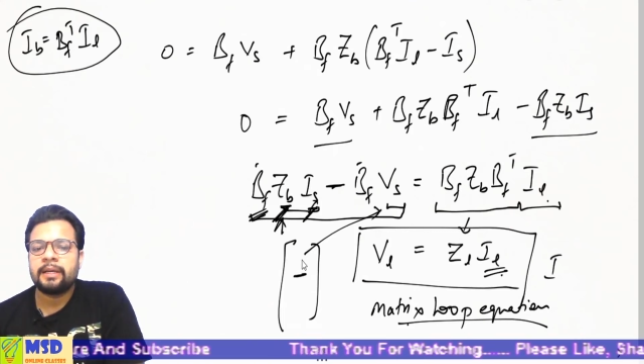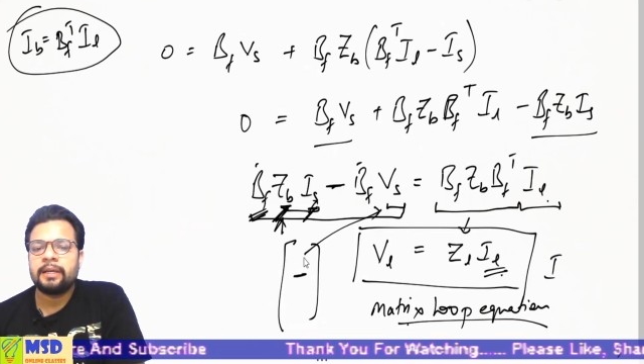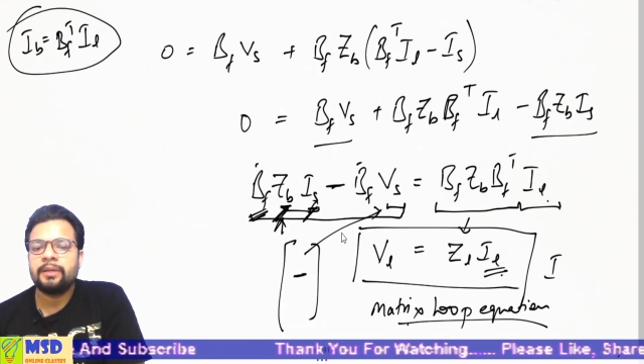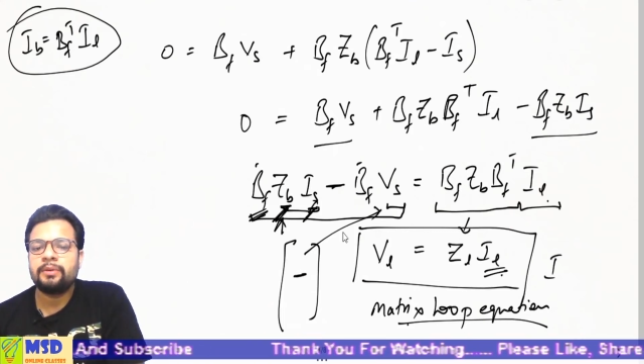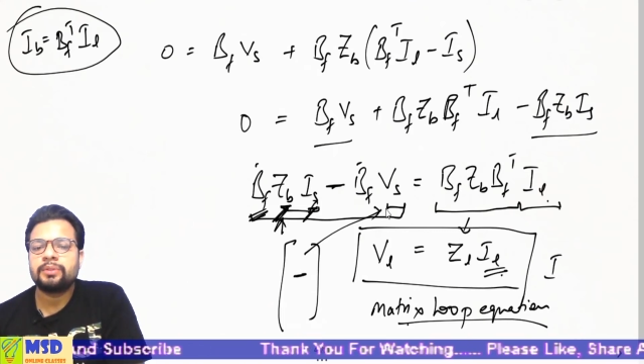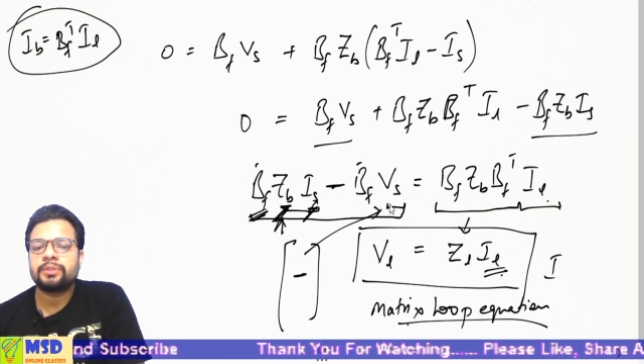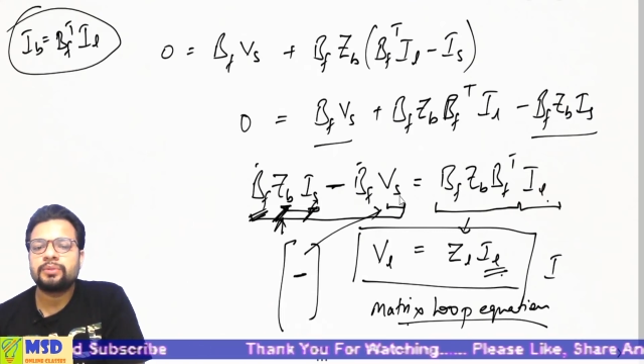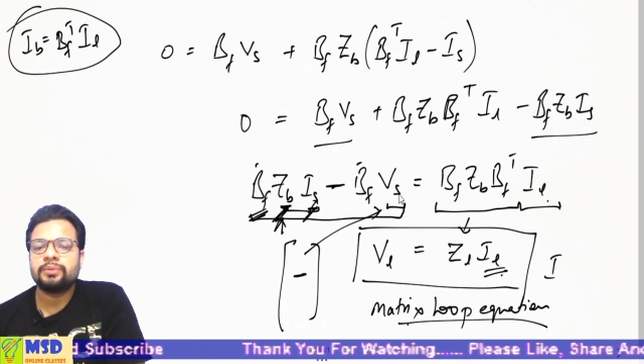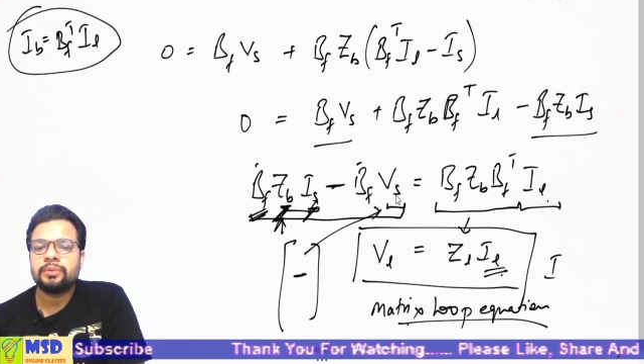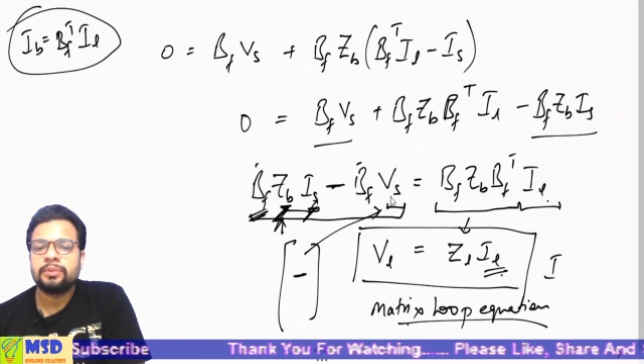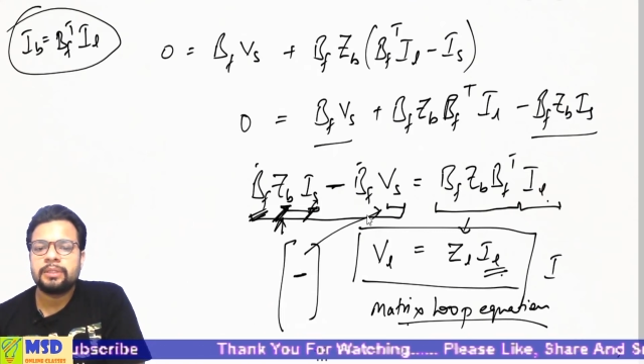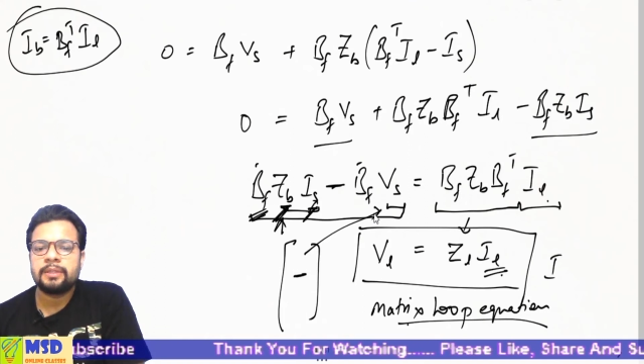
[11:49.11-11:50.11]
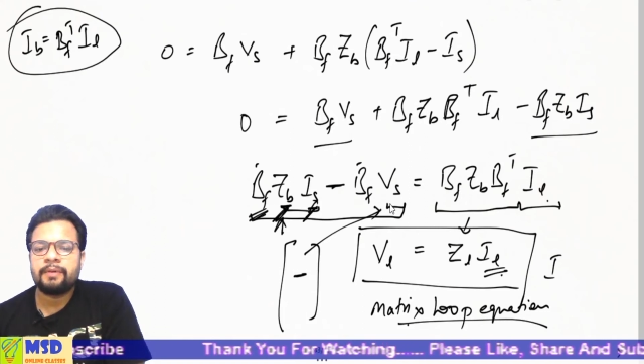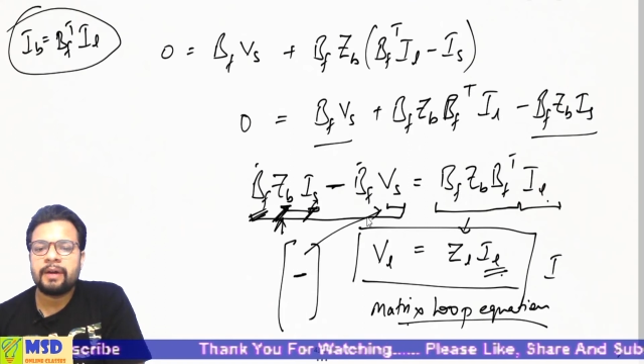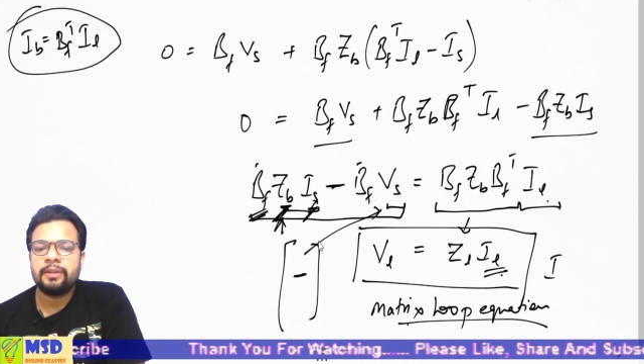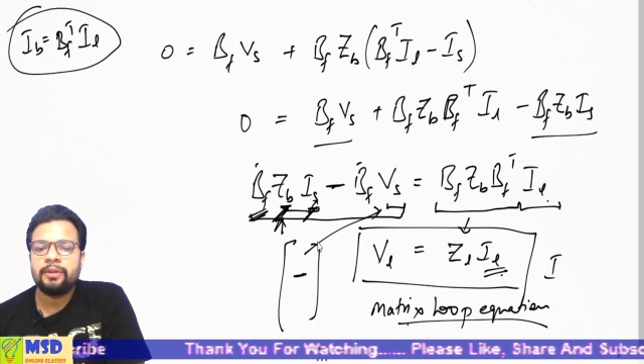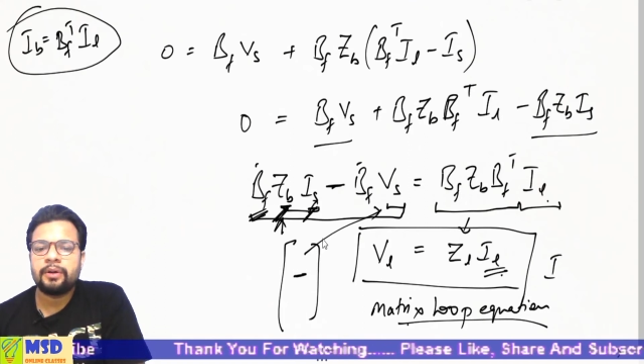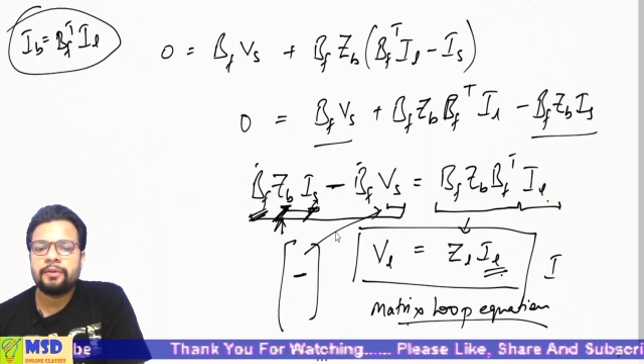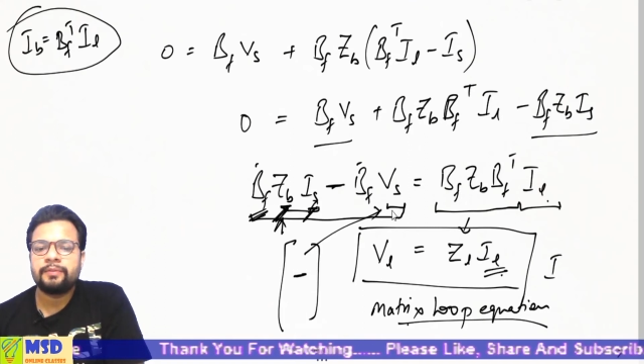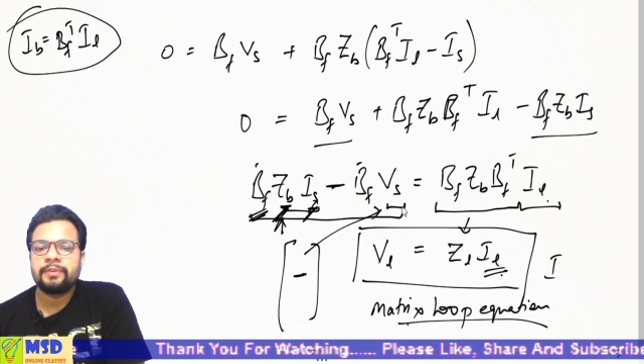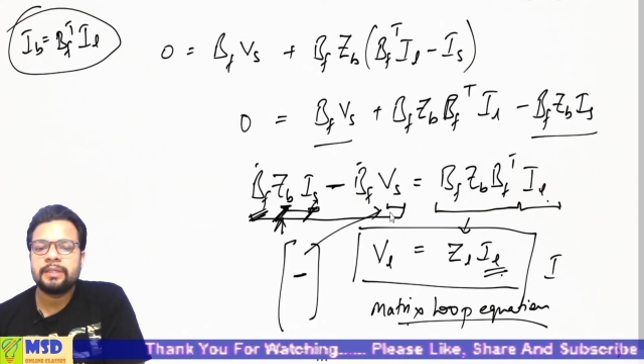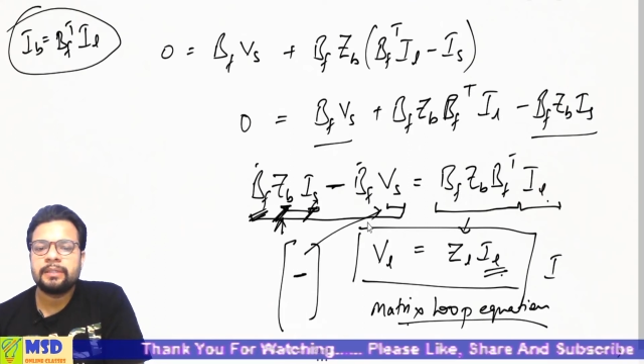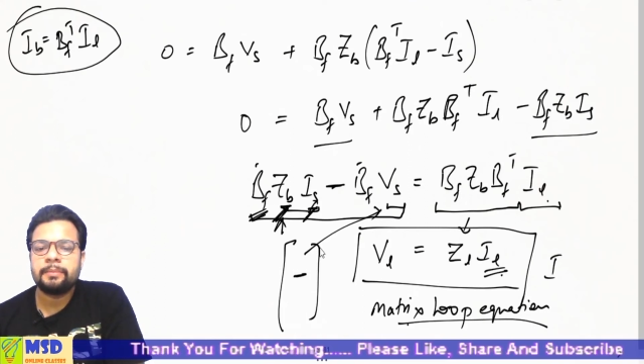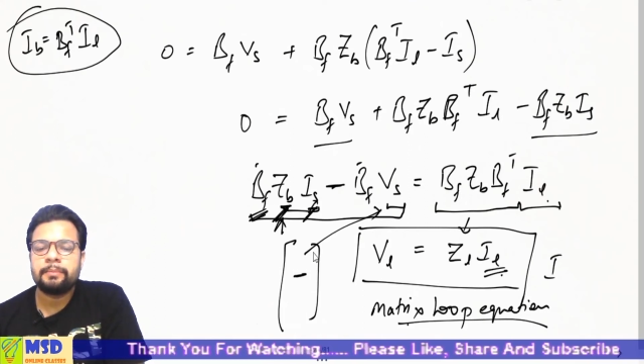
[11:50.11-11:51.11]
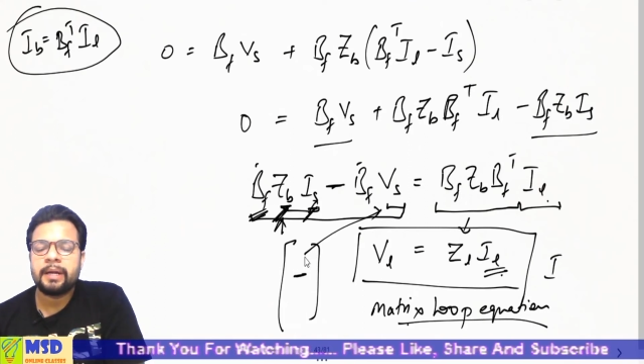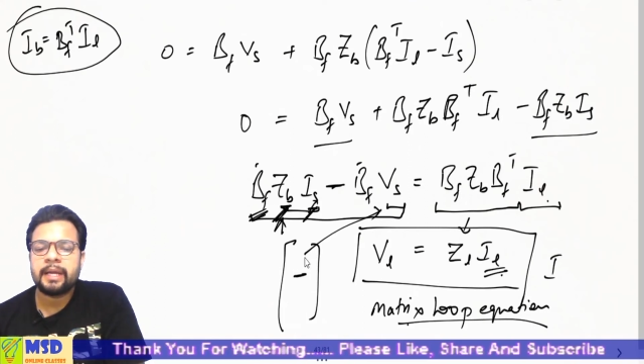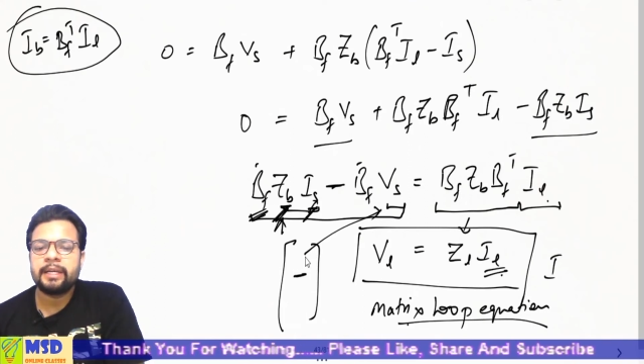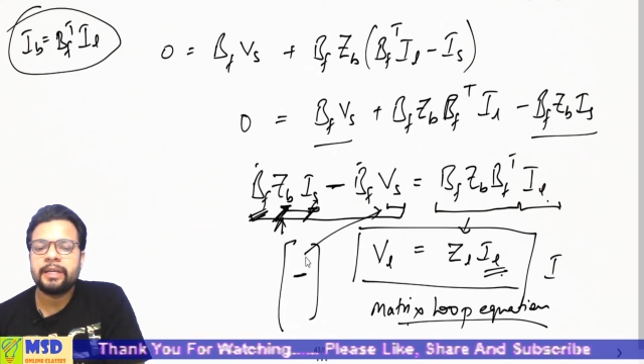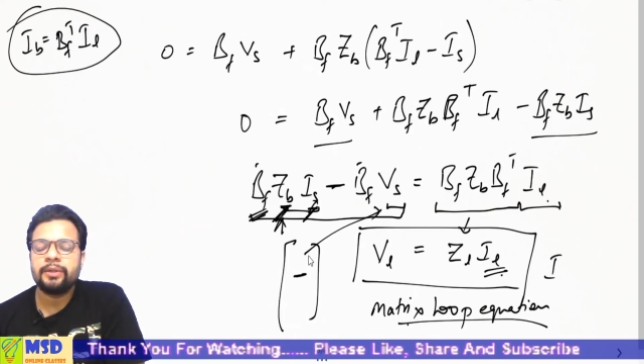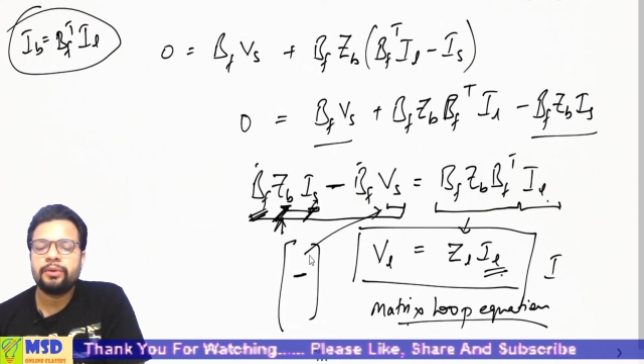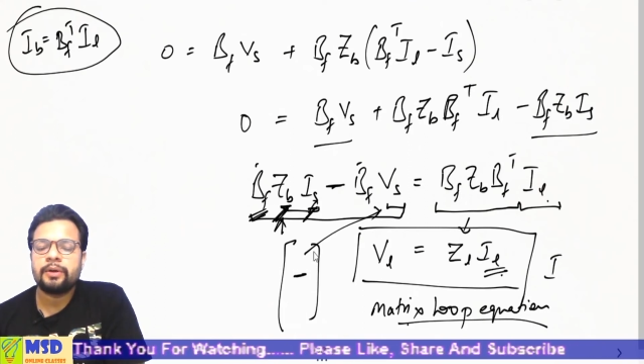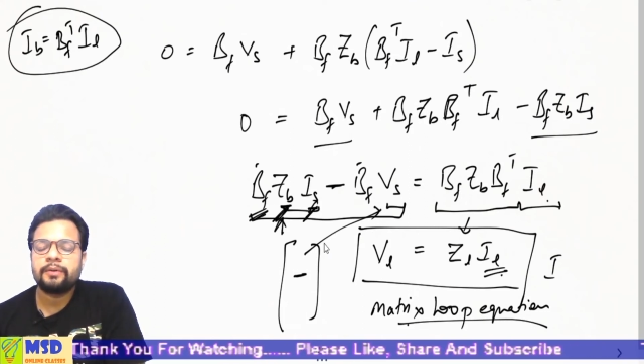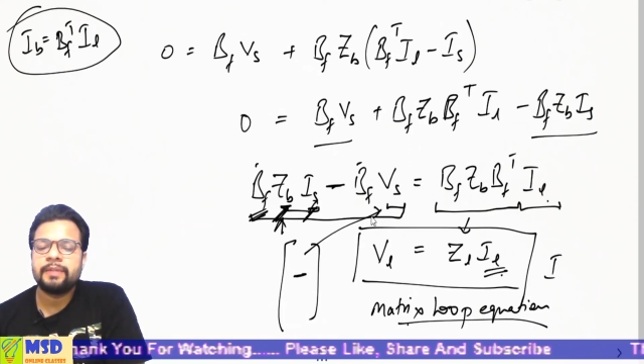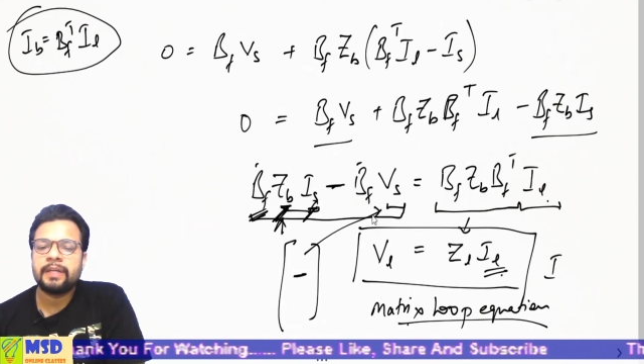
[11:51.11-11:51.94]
equals to the value of the magnitude of